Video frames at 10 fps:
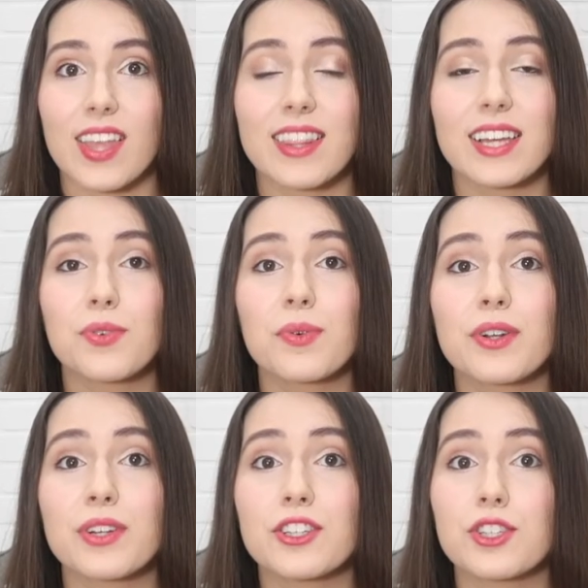And that's what
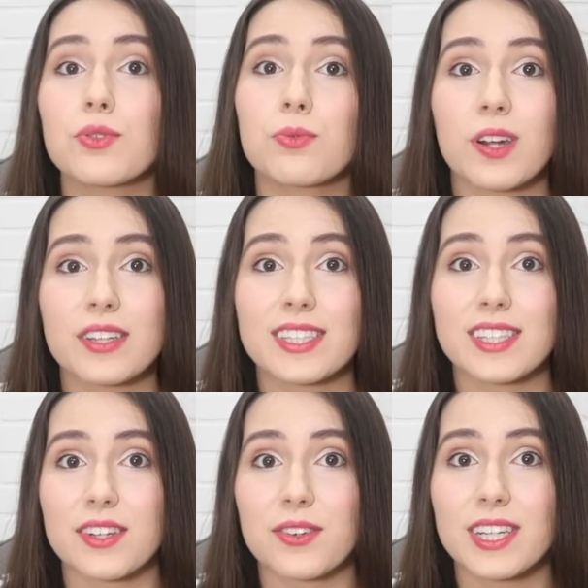we're going to do throughout the
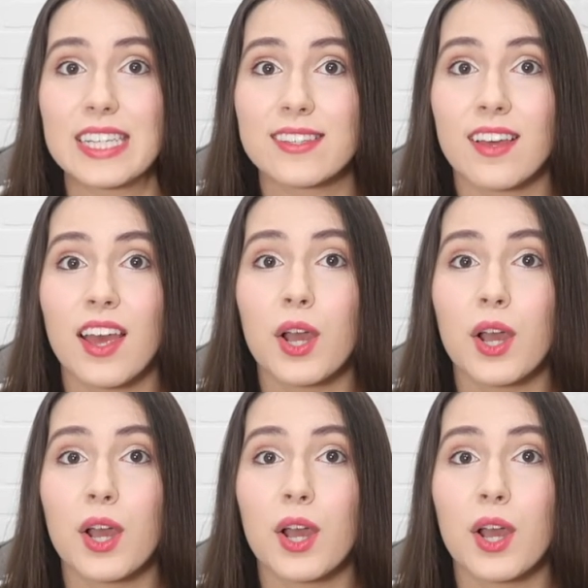series.